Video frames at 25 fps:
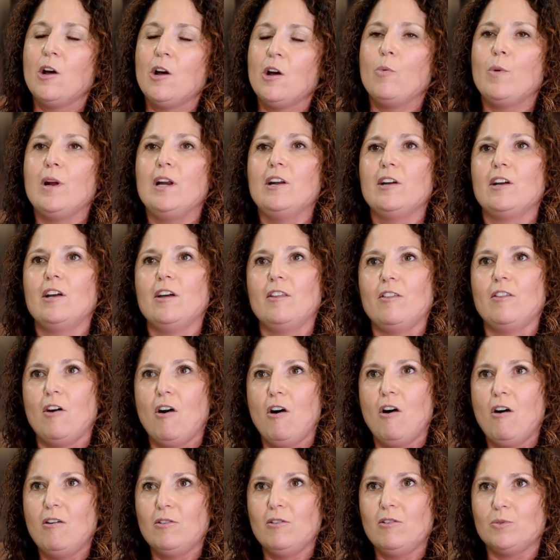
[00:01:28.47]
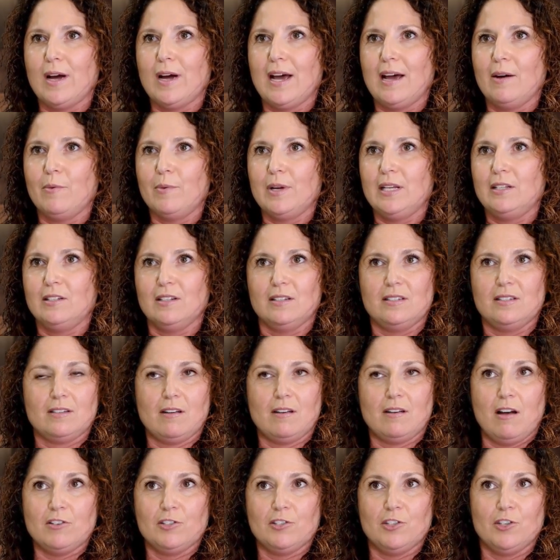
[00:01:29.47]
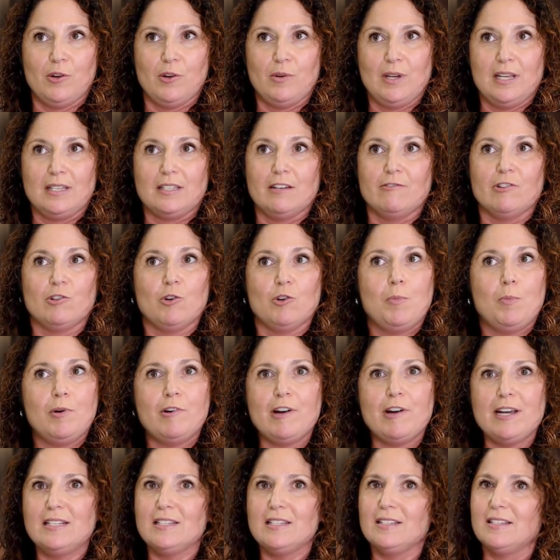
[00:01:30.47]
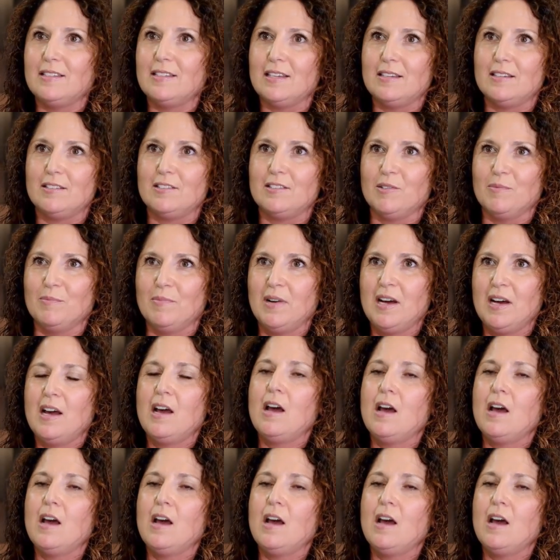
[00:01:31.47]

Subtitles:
We look at the hardware. We discuss, is there an operating system